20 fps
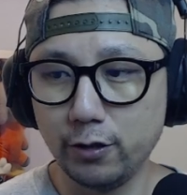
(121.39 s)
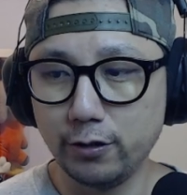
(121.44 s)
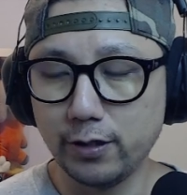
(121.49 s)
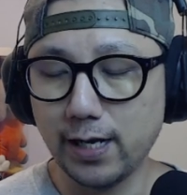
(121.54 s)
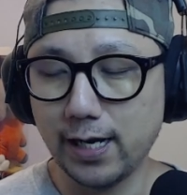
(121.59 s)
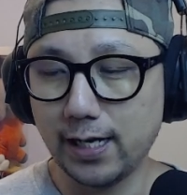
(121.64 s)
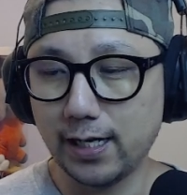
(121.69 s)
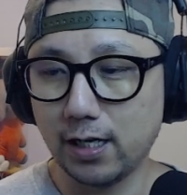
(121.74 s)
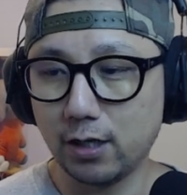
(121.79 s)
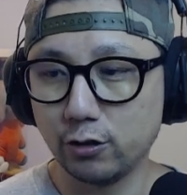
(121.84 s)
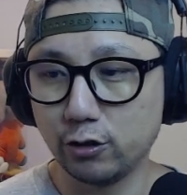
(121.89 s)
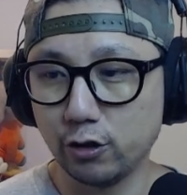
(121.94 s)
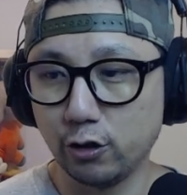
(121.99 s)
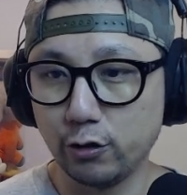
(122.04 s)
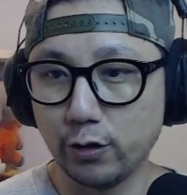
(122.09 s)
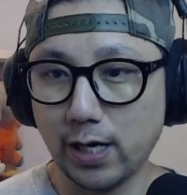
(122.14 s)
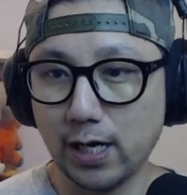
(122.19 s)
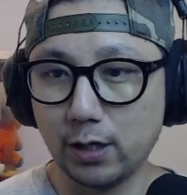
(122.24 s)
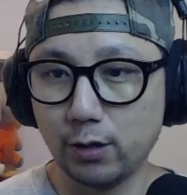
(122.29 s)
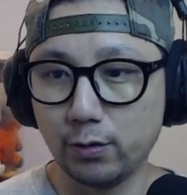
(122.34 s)
and I'll show
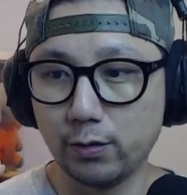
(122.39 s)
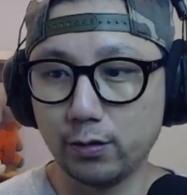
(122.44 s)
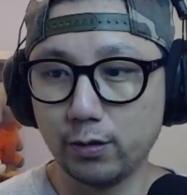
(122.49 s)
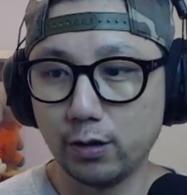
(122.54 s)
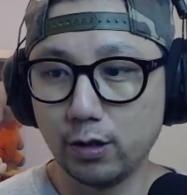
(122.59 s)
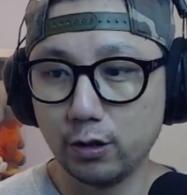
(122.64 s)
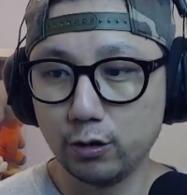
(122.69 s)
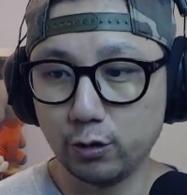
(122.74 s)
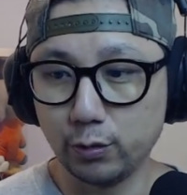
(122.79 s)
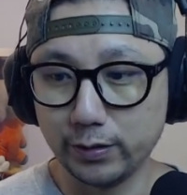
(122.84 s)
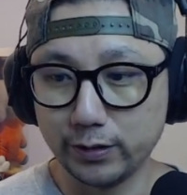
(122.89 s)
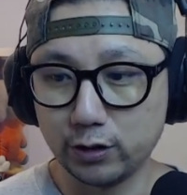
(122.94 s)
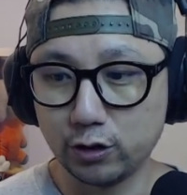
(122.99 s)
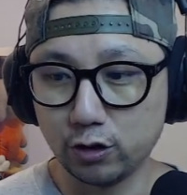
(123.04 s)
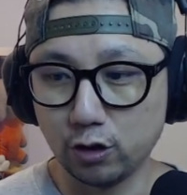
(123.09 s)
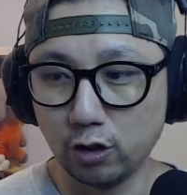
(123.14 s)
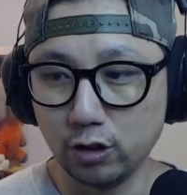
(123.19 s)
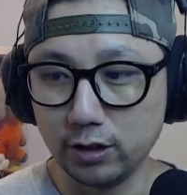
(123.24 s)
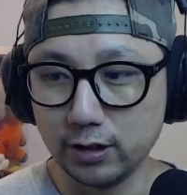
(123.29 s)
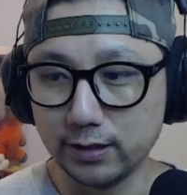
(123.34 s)
you how to
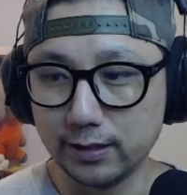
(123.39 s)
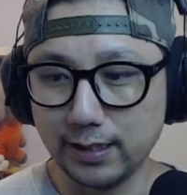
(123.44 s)
install it.